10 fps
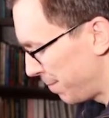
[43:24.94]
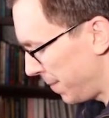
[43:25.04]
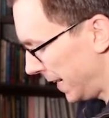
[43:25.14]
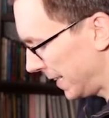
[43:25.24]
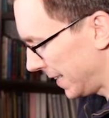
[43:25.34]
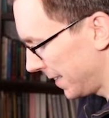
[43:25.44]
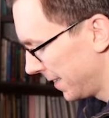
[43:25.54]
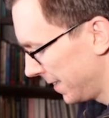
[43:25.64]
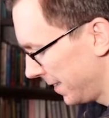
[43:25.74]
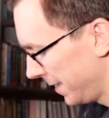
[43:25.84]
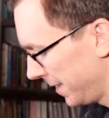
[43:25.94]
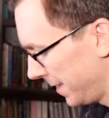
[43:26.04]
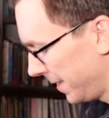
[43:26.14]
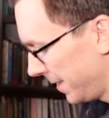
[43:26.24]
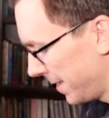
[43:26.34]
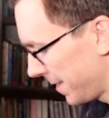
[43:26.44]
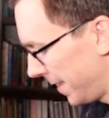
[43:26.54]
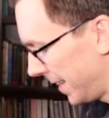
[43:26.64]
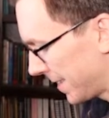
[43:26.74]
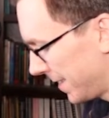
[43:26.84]
beta
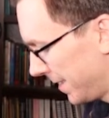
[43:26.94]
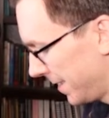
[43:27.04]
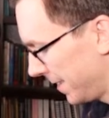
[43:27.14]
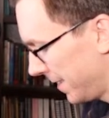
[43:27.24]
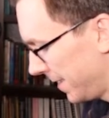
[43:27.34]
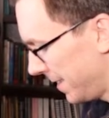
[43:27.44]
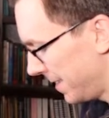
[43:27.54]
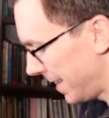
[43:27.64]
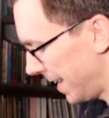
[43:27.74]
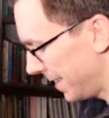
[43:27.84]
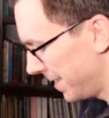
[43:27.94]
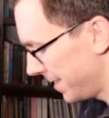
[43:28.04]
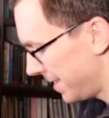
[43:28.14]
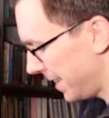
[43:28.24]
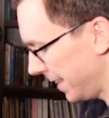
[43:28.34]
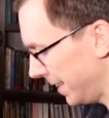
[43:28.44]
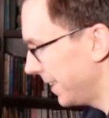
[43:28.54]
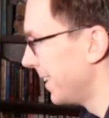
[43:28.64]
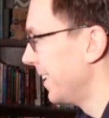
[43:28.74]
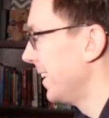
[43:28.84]
dot zt,
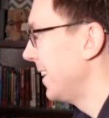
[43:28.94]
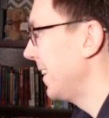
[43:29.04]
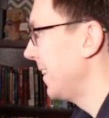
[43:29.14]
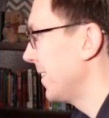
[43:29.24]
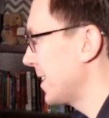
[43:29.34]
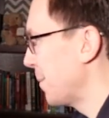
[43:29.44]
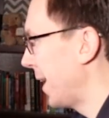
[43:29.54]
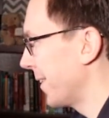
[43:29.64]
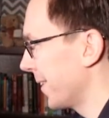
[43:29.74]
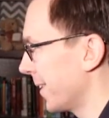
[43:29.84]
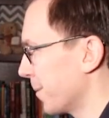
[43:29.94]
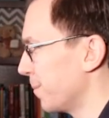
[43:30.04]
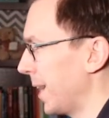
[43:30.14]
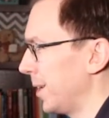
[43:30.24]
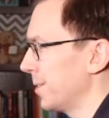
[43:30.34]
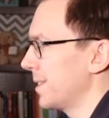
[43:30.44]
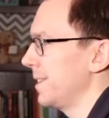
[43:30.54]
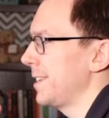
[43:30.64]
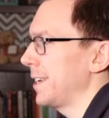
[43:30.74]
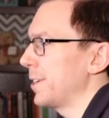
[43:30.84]
some other, well,
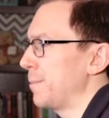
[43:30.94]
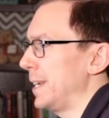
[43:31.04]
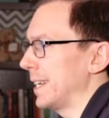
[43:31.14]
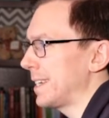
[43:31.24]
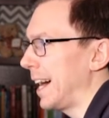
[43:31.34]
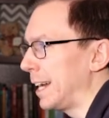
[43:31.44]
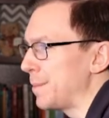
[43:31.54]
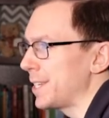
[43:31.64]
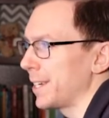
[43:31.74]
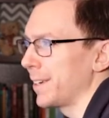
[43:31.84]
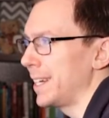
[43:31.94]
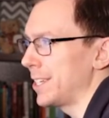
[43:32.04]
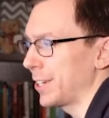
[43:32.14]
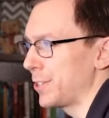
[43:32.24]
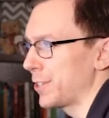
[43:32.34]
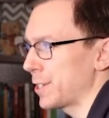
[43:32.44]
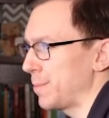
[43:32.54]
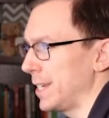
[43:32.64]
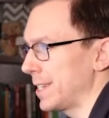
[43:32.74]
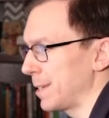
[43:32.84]
z could be a time series, it could
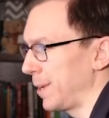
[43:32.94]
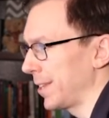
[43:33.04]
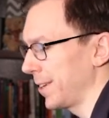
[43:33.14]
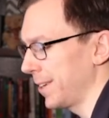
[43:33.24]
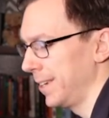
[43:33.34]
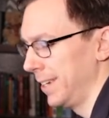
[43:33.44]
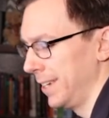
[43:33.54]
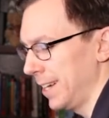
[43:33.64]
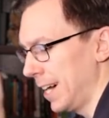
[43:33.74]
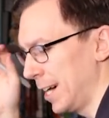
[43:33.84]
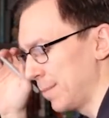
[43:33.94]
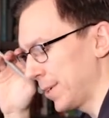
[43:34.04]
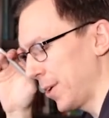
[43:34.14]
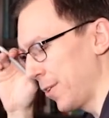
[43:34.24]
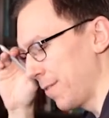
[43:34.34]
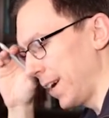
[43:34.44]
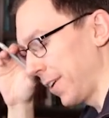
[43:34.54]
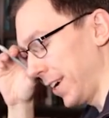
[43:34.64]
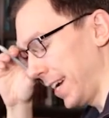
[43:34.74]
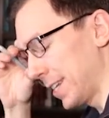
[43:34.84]
just be some other um,
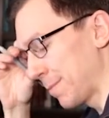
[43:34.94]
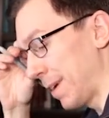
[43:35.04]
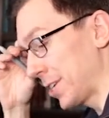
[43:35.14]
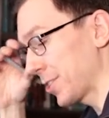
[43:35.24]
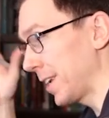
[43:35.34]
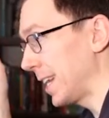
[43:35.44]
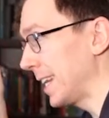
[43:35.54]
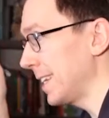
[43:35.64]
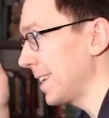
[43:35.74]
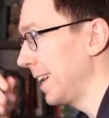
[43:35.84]
covariates measured at any